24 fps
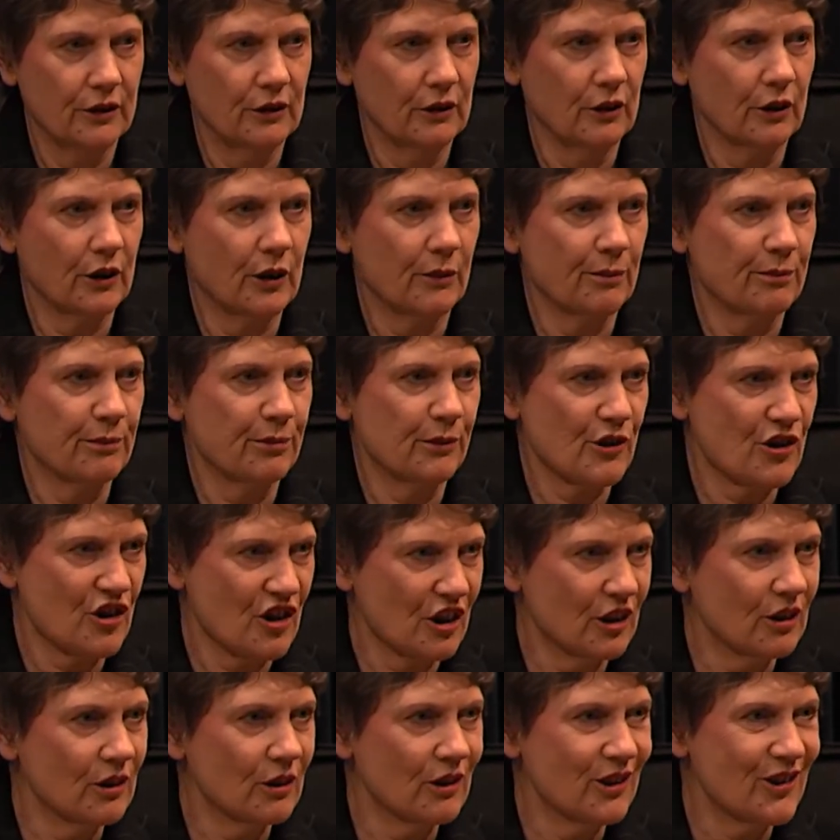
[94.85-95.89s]
You look at
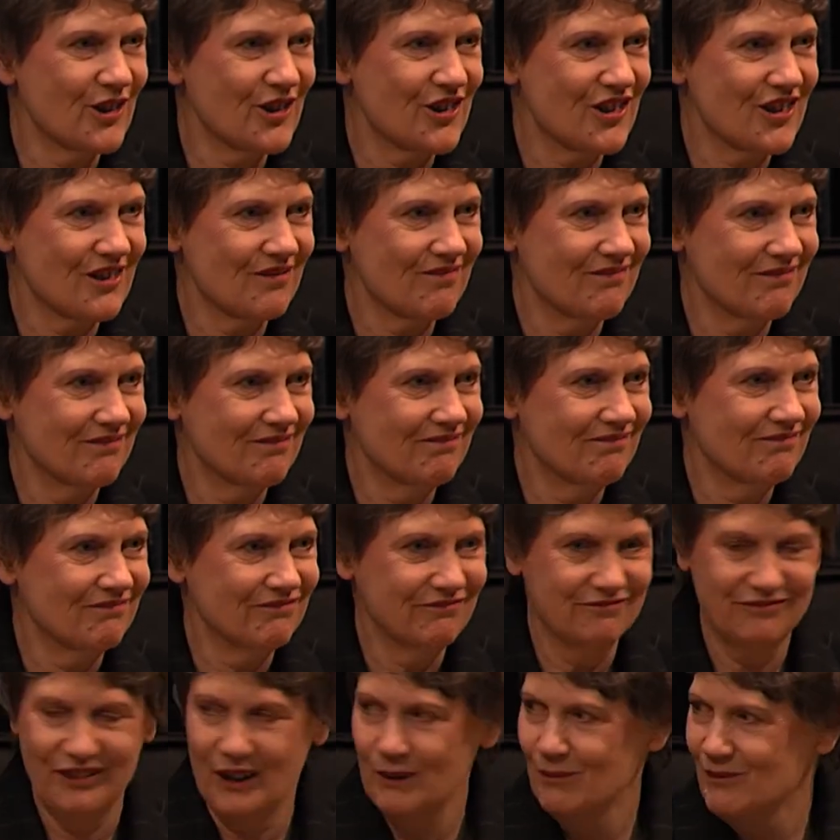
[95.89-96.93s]
Brazil's
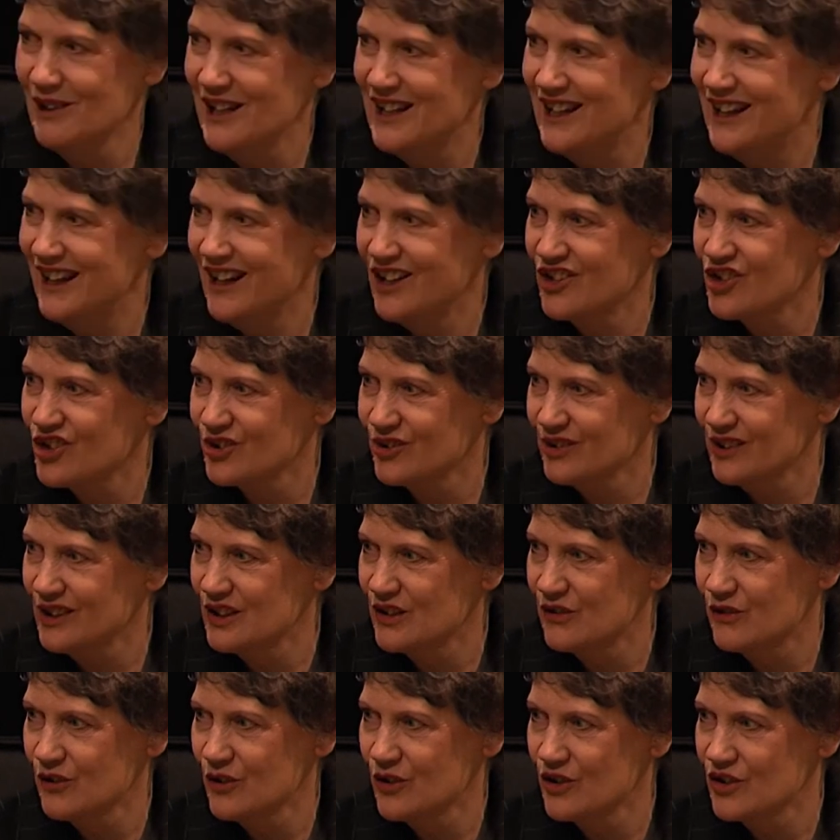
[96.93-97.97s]
family cash
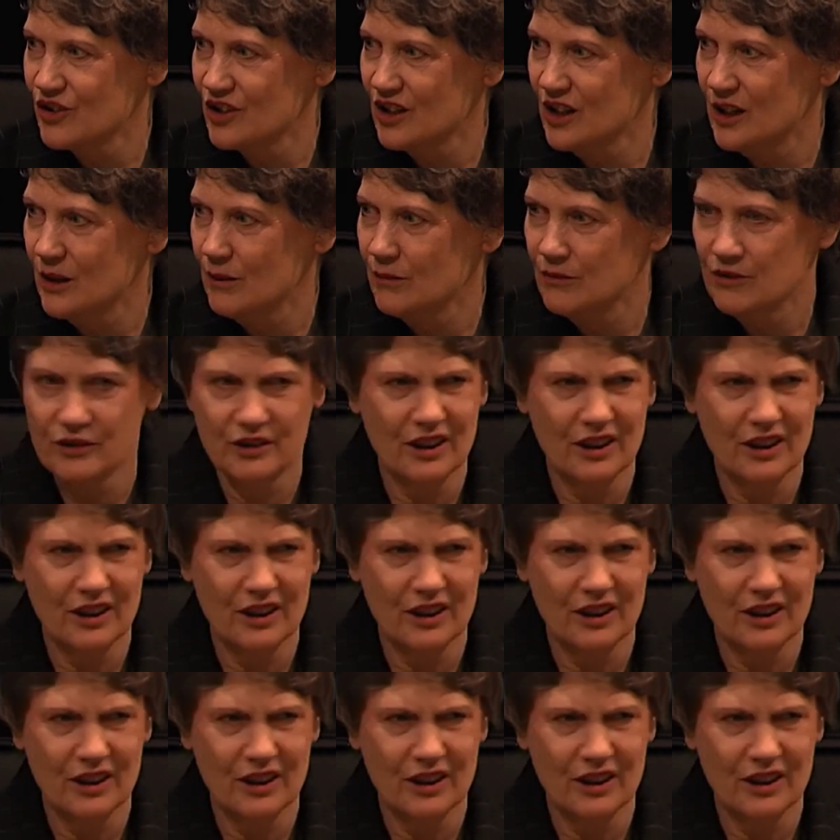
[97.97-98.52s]
transfer schemes.